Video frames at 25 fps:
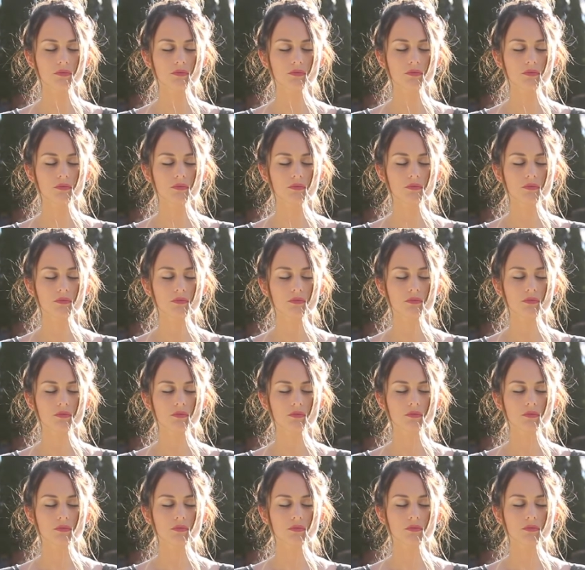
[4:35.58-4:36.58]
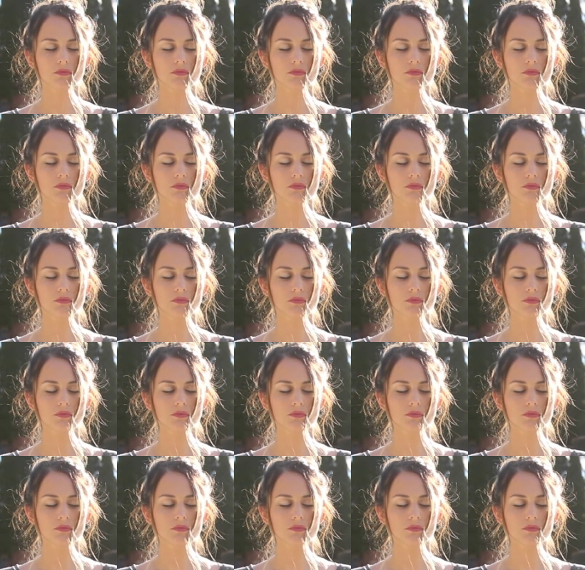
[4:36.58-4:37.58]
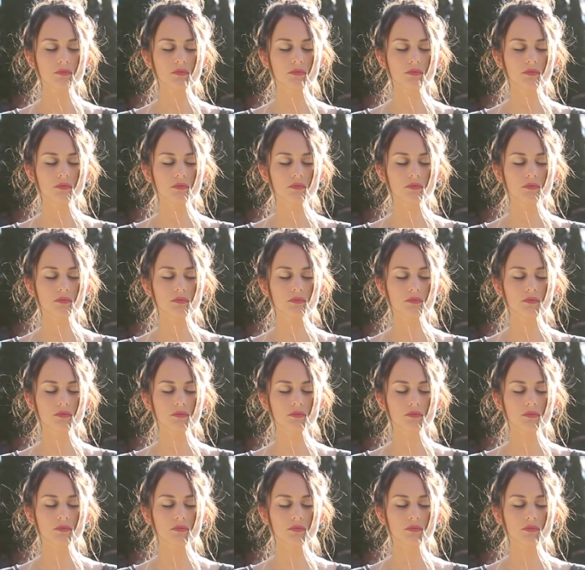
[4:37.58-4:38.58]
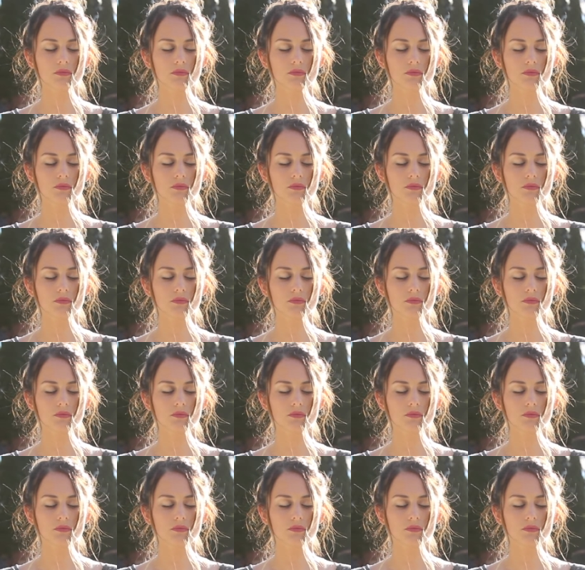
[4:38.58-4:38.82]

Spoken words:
No one is speaking in this clip.